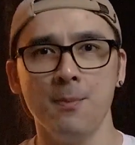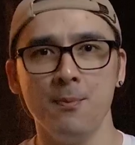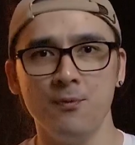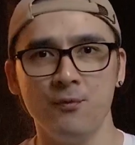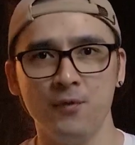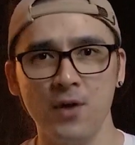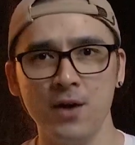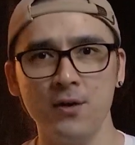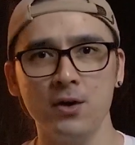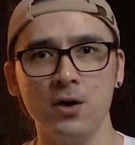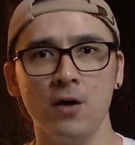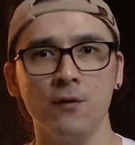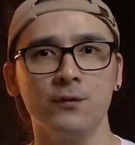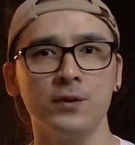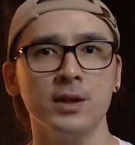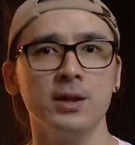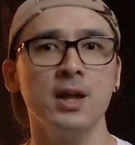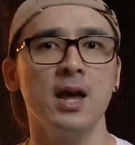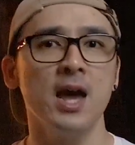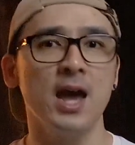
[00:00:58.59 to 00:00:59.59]
and very
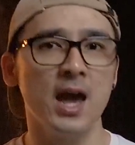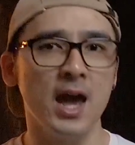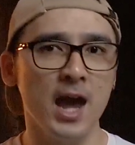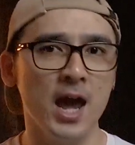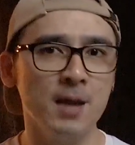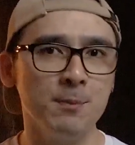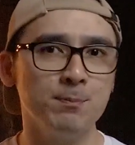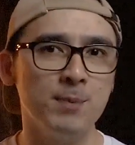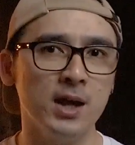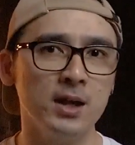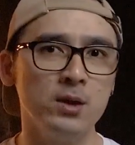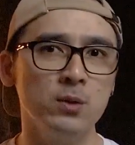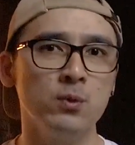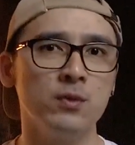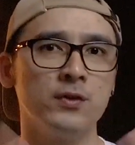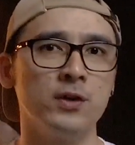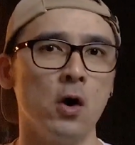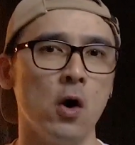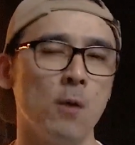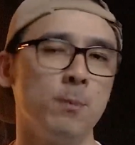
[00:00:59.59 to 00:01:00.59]
often
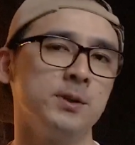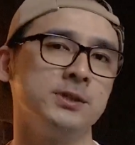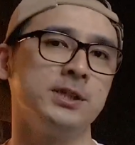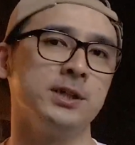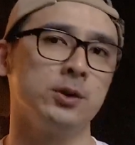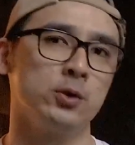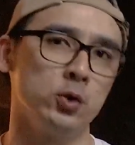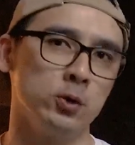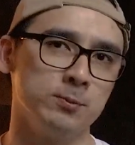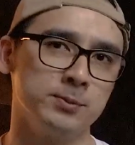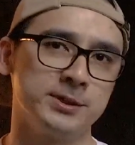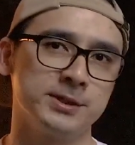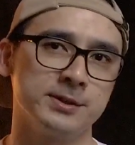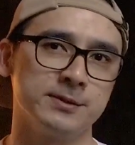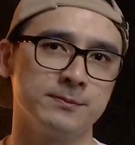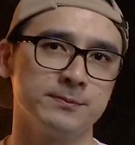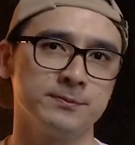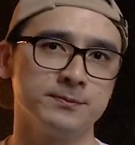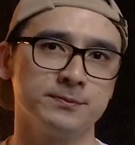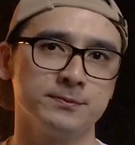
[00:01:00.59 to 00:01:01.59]
headbanging with the opposite
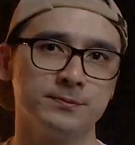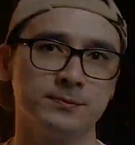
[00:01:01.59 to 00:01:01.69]
groups.